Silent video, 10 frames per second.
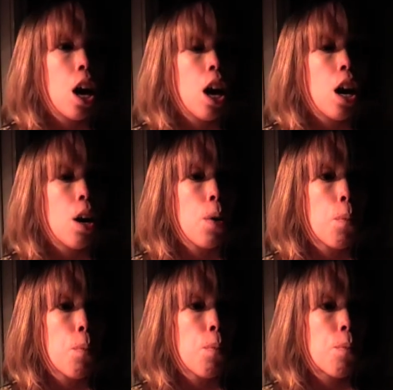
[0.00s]

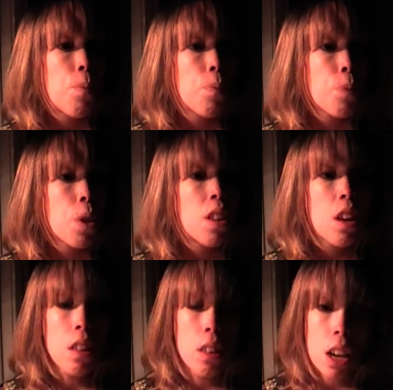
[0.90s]
um, the
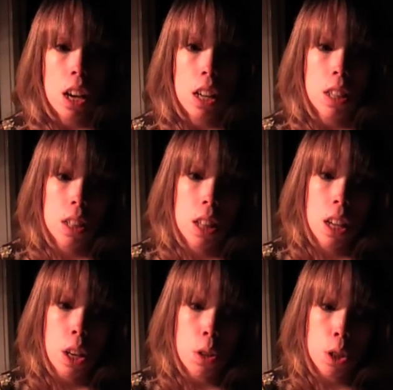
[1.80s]
other thing is, is
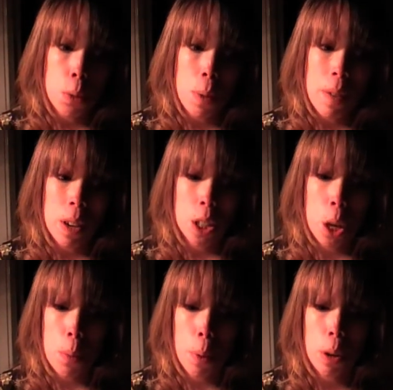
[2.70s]
that YouTube have actually
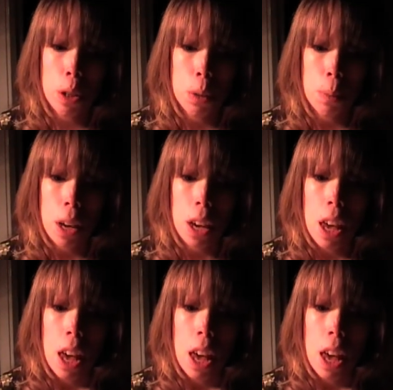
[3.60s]
approached me